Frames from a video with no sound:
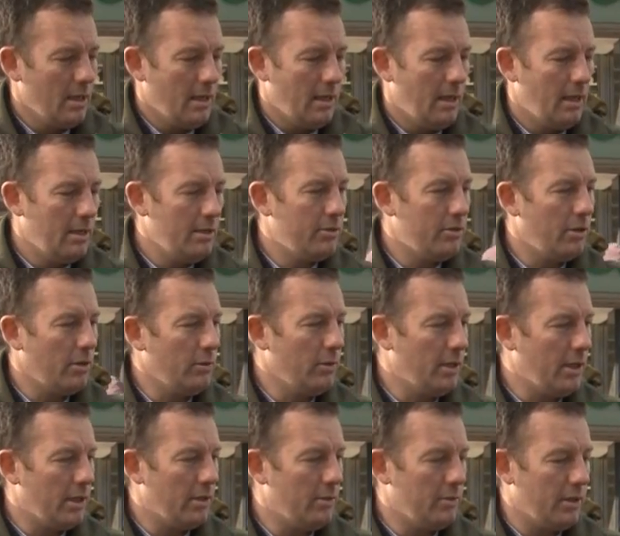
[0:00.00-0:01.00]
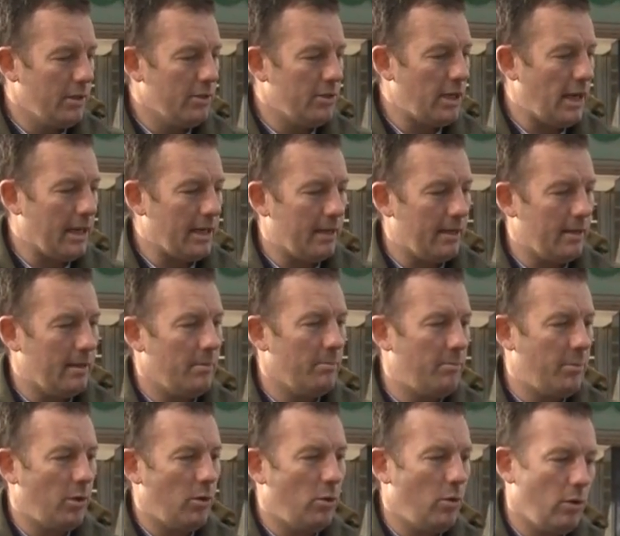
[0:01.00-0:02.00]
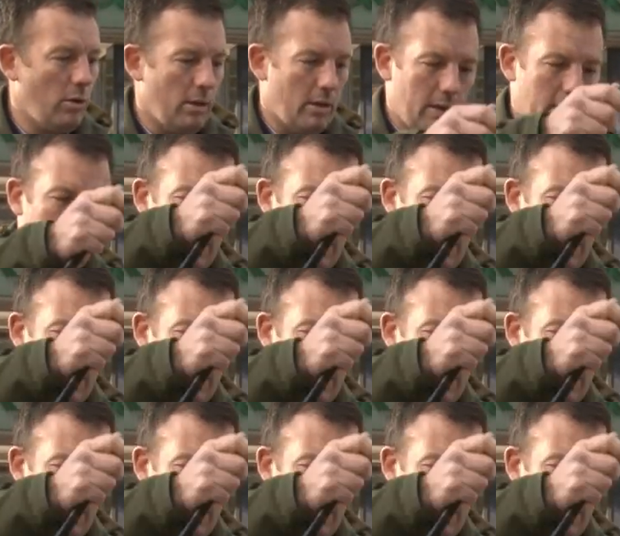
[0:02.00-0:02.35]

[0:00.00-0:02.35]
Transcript: into the Union Jack pole.